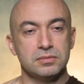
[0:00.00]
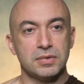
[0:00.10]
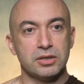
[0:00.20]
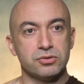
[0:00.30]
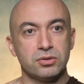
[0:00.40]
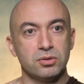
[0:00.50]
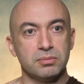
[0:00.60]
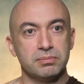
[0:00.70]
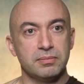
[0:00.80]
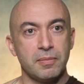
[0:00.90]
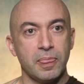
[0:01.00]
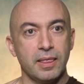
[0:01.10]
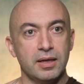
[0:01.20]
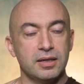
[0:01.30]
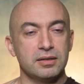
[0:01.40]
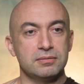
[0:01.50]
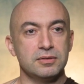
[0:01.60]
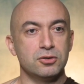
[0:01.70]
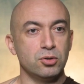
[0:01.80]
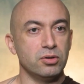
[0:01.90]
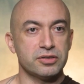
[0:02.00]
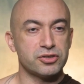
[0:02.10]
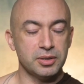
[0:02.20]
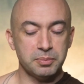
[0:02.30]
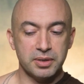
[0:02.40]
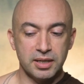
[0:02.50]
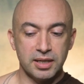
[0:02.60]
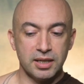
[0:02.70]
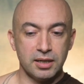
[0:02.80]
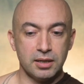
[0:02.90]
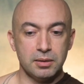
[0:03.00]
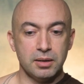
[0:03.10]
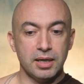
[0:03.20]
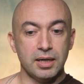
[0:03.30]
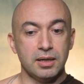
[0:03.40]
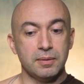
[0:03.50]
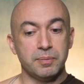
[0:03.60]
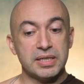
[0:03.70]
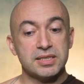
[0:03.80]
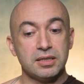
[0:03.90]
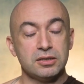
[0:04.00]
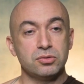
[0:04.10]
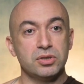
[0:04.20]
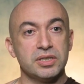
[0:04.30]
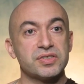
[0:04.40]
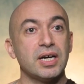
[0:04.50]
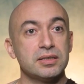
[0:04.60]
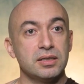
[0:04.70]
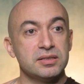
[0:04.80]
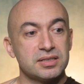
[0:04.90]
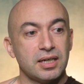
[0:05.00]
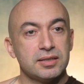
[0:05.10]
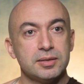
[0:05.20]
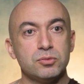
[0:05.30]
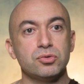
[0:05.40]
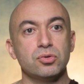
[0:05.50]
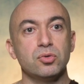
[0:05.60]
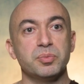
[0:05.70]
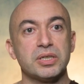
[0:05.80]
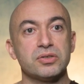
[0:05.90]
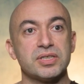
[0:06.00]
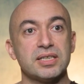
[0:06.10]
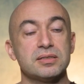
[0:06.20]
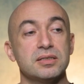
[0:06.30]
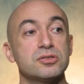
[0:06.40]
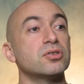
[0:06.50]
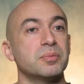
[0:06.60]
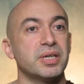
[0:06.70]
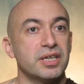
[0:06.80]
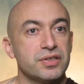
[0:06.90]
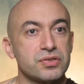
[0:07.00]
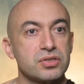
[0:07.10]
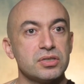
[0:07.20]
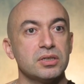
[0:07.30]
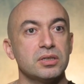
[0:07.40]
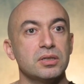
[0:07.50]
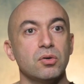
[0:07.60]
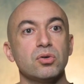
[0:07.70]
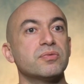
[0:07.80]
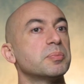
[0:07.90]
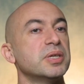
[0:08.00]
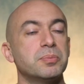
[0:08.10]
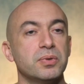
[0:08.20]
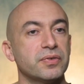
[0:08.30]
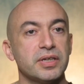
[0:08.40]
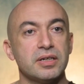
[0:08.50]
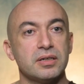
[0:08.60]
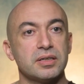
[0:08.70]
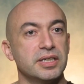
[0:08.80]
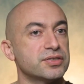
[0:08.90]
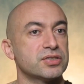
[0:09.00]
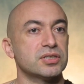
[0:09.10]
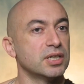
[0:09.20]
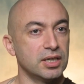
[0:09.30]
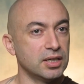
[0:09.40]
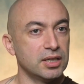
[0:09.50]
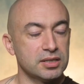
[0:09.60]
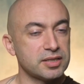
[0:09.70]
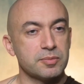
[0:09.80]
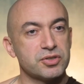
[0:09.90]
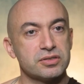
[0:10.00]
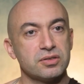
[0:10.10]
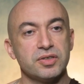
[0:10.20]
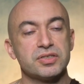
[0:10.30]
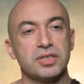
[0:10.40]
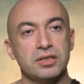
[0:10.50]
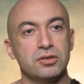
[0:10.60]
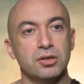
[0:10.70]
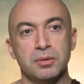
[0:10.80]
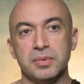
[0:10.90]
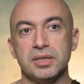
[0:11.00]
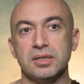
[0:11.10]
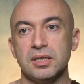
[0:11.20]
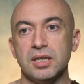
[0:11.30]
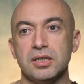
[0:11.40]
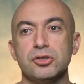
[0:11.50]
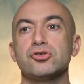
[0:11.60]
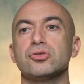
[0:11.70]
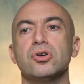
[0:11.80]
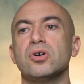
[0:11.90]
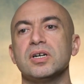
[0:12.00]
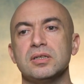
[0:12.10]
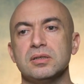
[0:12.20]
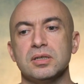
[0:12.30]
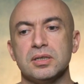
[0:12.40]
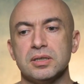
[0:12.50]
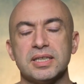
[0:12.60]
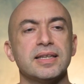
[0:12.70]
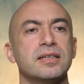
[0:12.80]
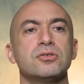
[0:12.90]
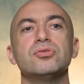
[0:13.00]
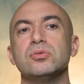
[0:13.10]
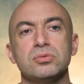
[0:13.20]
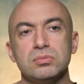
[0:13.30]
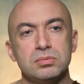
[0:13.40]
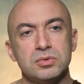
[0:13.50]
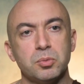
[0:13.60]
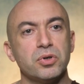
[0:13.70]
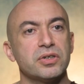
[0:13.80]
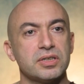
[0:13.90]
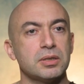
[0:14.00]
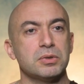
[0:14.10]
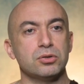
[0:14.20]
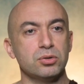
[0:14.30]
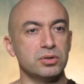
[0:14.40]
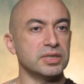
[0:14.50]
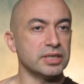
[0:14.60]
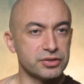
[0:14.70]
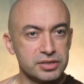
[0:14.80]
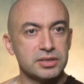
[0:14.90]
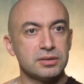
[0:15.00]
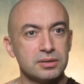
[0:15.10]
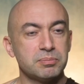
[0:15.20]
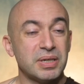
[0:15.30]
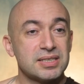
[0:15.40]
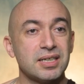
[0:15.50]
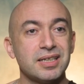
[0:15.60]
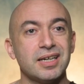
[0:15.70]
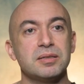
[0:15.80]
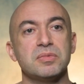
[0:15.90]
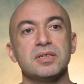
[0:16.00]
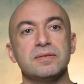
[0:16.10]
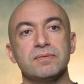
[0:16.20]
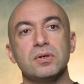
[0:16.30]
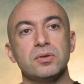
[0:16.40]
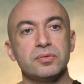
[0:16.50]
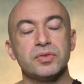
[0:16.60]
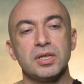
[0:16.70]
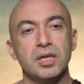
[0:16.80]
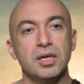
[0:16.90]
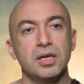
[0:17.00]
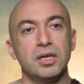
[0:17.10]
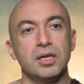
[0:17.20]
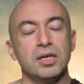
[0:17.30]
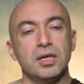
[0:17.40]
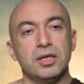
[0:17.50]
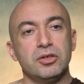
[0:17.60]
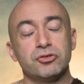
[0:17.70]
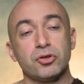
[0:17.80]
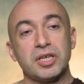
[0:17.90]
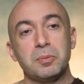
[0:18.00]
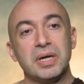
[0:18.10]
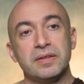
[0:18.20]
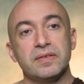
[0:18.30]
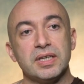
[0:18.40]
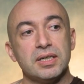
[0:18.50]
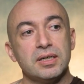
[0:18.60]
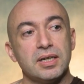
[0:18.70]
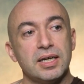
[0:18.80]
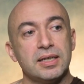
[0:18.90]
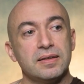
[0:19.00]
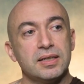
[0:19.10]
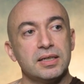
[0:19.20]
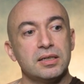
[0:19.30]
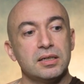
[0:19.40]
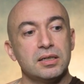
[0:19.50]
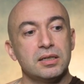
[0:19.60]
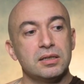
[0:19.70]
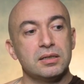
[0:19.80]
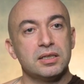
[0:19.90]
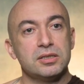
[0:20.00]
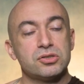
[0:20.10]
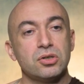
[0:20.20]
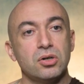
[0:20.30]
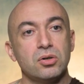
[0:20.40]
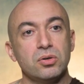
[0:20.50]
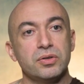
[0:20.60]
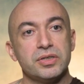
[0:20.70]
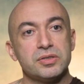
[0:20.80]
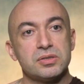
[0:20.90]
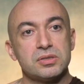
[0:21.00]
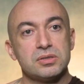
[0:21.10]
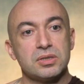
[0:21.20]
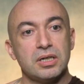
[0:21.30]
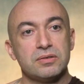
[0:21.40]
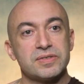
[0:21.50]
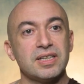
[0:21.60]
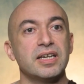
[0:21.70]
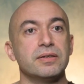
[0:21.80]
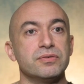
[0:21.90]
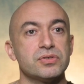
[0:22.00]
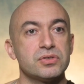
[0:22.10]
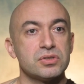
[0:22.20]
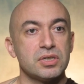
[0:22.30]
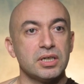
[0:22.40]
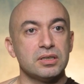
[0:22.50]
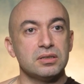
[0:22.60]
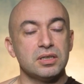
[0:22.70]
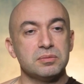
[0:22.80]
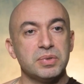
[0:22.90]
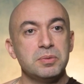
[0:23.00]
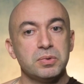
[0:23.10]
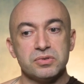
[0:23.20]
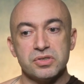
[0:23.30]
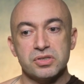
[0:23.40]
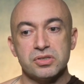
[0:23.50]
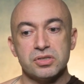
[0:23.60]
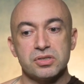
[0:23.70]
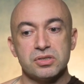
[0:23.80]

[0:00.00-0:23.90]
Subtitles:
how do you call it? Rulership. Basically to incite him to rule, because that it's going to be his. All of the people there are his subjects of his kingdom, and he should go and attend to the work they were doing and just basically get him re-involved. So he went there, and then he saw all these kind of slaves and people just